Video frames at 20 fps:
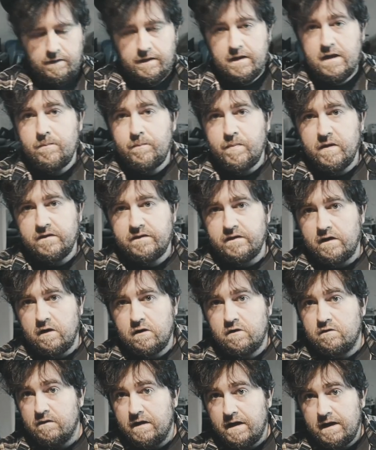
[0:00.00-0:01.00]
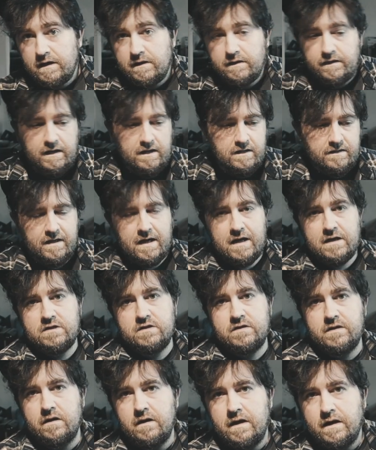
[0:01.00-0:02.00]
The hip belts are great. They
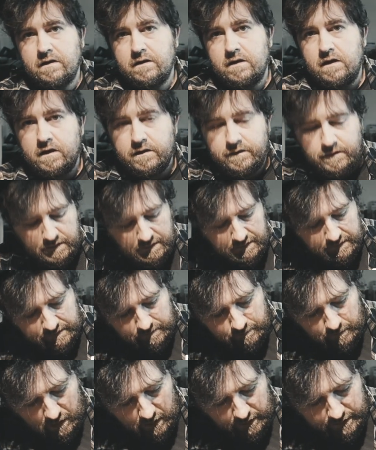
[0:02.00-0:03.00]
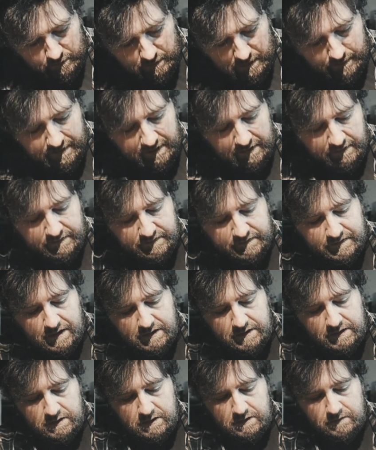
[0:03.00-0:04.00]
attach directly onto this MOLLE webbing on the
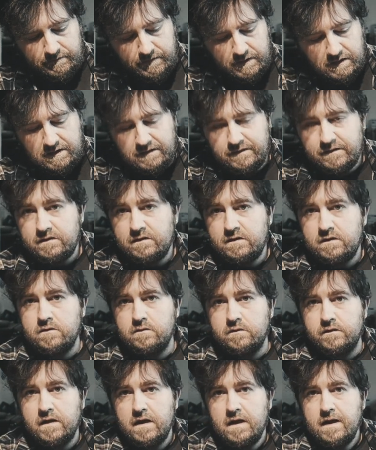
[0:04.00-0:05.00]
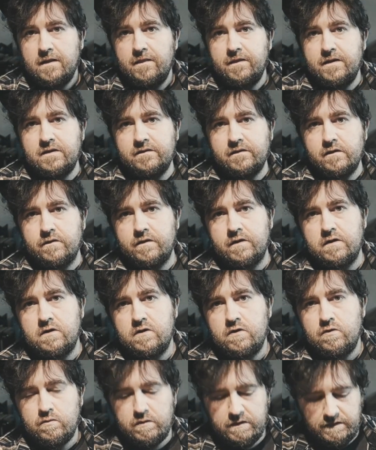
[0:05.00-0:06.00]
side here. Very easy to use. These are the
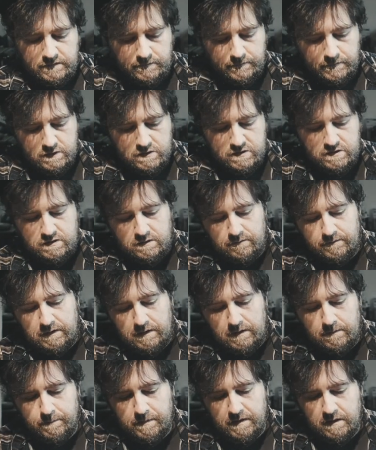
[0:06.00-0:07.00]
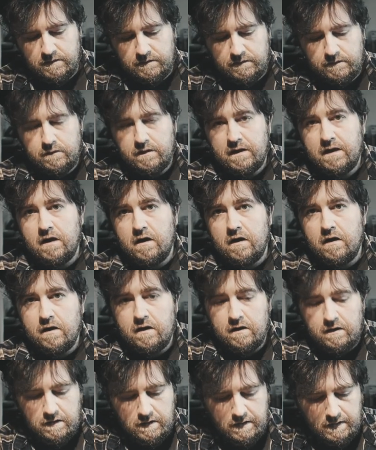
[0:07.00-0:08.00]
newest version of the hip belts, so they
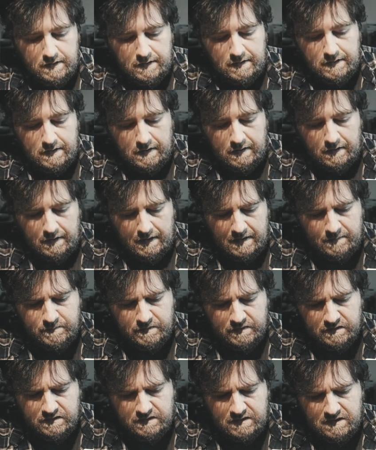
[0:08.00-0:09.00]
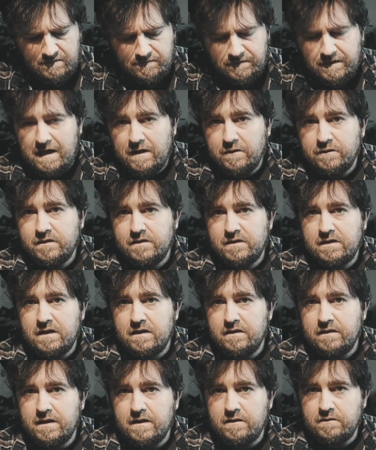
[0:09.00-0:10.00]
are, I believe, 1000D
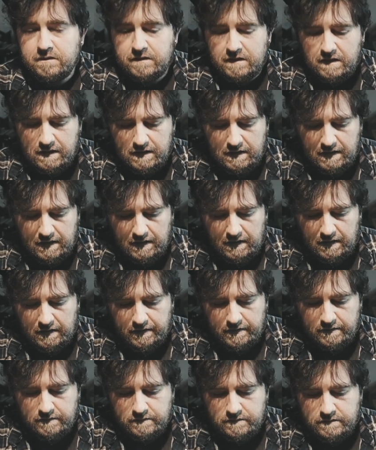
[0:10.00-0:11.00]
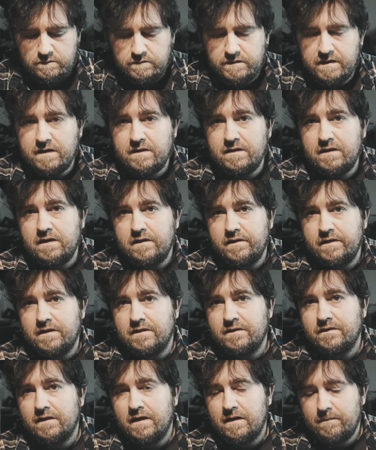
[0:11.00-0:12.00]
on the outside and 210D on the
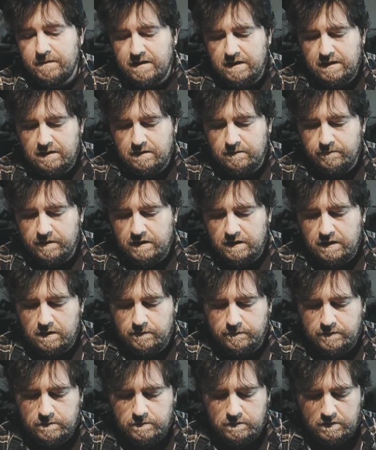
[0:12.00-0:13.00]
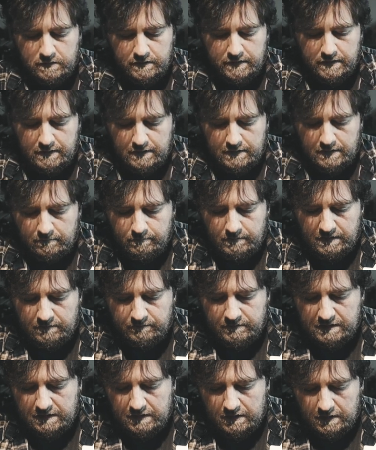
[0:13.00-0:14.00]
inside, making them very comfortable. Made in
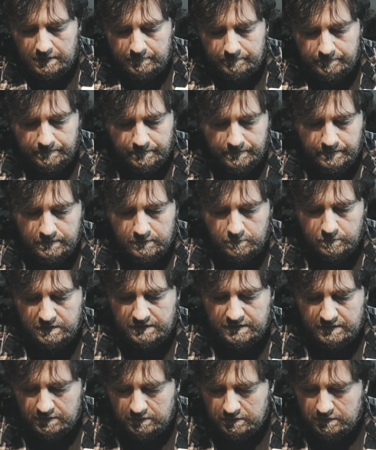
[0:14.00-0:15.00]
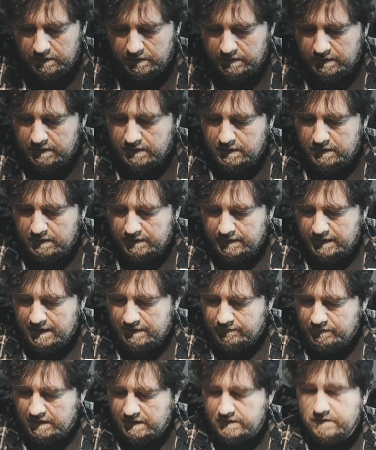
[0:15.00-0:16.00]
Vietnam, no big deal. They
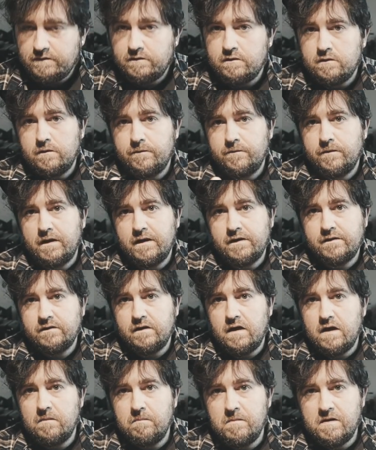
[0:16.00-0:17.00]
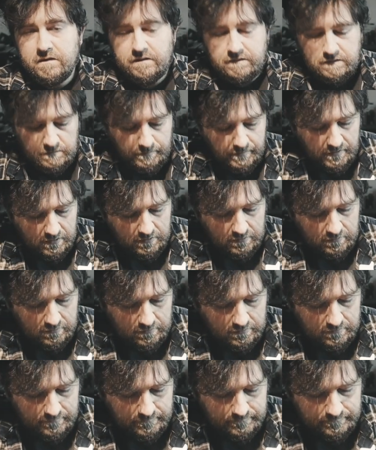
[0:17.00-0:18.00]
have a nice Duraflex Lock Monster
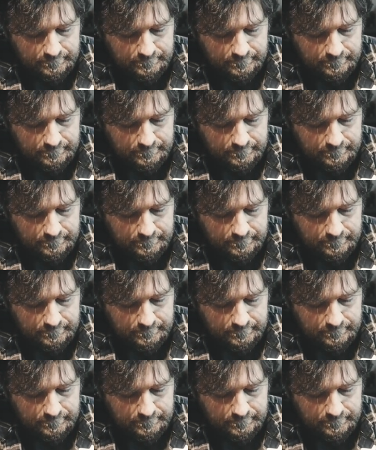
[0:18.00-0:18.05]
buckle.